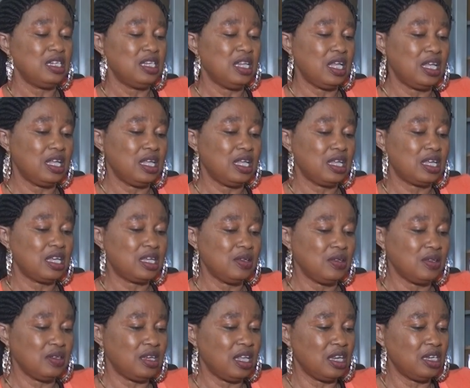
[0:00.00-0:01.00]
they
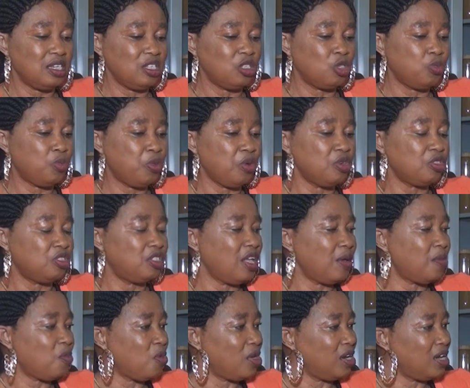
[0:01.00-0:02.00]
they dispose
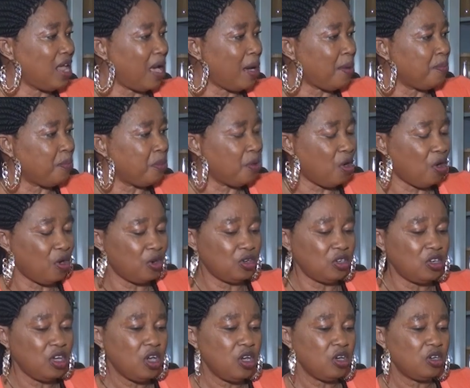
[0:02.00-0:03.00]
them when they are
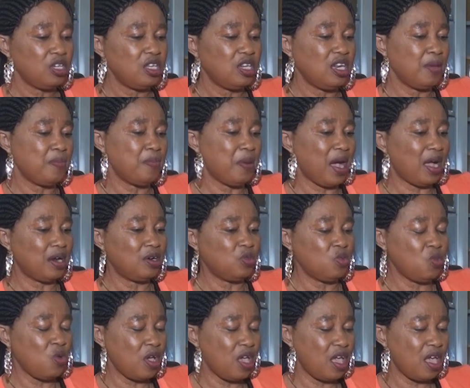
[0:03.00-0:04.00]
born in a
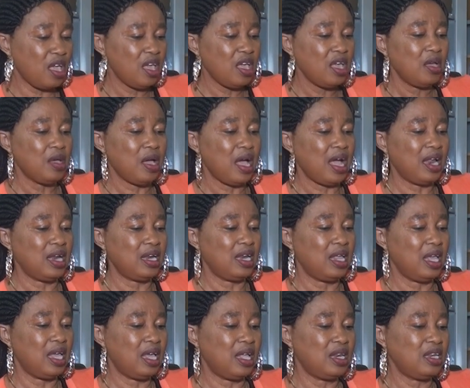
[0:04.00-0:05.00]
bad way, and
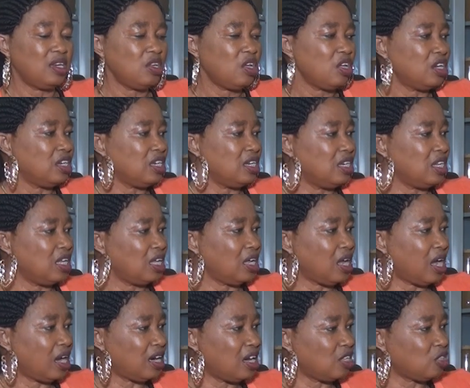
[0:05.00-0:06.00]
then the
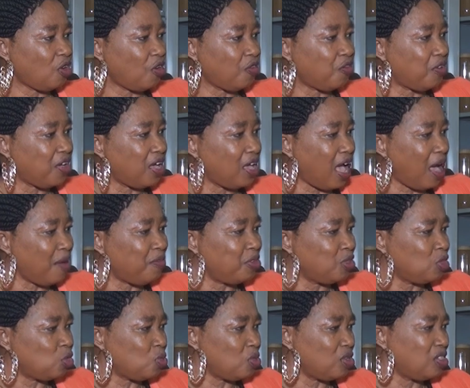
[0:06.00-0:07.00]
rate of uh,
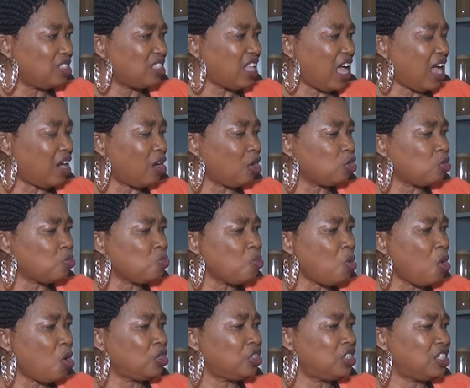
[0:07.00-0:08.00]
having twins are not
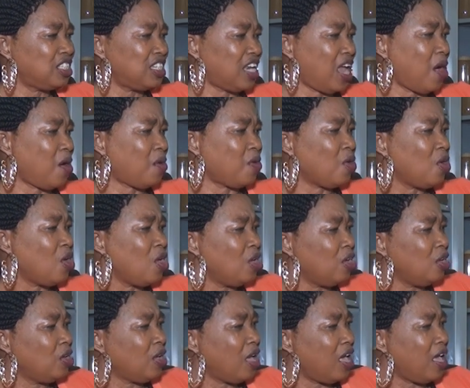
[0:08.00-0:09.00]
much now.
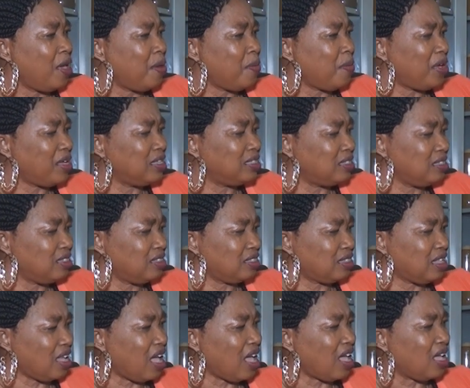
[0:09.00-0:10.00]
Uh, my
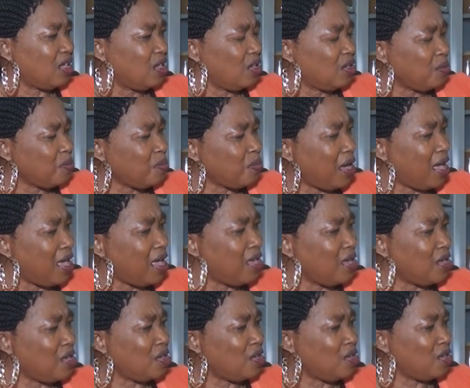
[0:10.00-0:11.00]
sister,
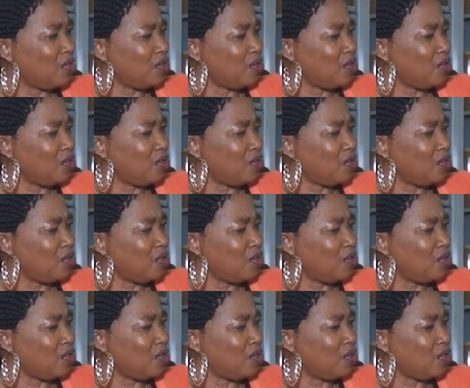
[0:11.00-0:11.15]
my